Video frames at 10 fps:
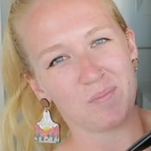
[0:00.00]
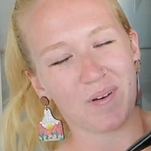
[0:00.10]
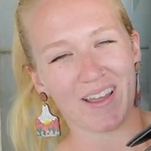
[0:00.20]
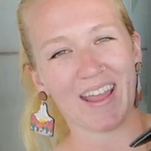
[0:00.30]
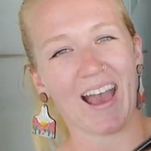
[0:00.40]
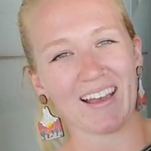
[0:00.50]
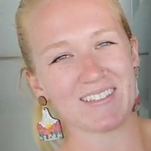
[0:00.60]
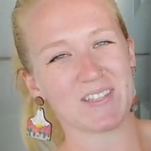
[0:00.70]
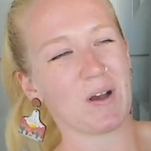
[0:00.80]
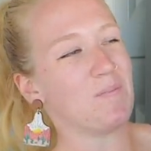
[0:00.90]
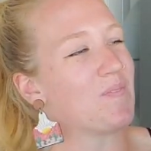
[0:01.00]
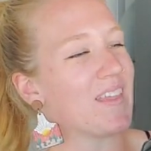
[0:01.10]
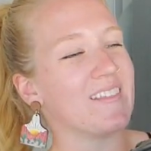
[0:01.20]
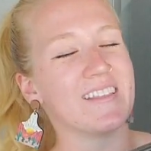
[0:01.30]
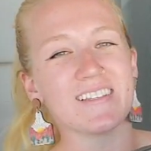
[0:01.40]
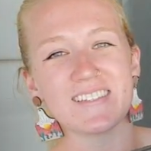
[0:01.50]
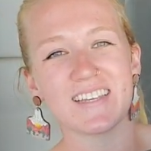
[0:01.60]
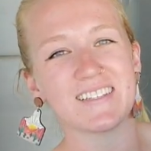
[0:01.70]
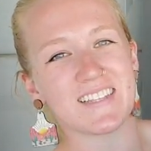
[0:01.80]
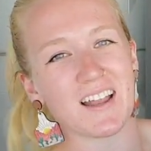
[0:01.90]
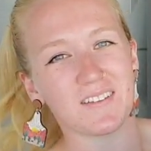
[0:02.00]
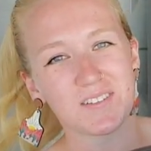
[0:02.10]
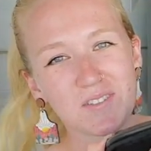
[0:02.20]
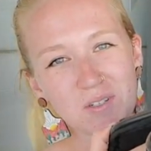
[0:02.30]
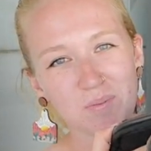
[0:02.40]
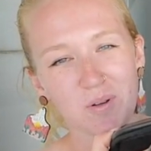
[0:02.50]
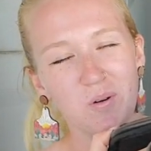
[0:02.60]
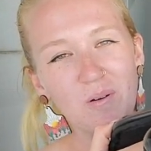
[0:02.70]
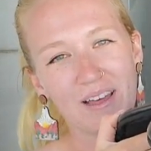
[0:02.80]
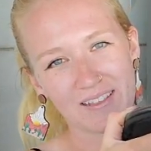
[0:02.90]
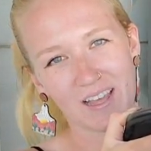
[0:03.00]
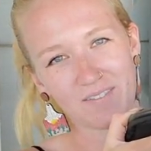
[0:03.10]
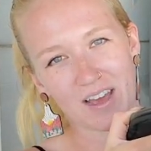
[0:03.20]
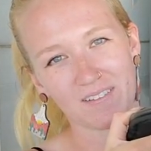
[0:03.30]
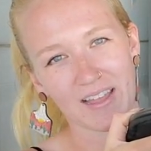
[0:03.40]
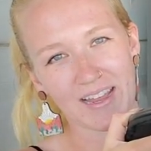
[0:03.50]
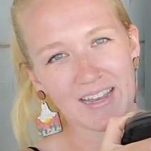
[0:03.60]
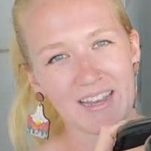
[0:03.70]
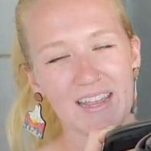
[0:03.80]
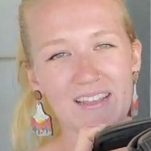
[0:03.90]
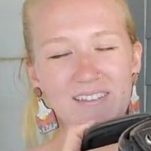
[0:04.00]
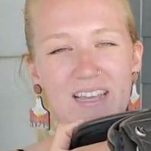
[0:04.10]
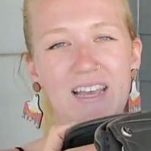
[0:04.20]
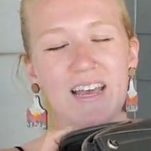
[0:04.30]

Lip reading: But yeah, so this saddle is super cool. I love how light it is.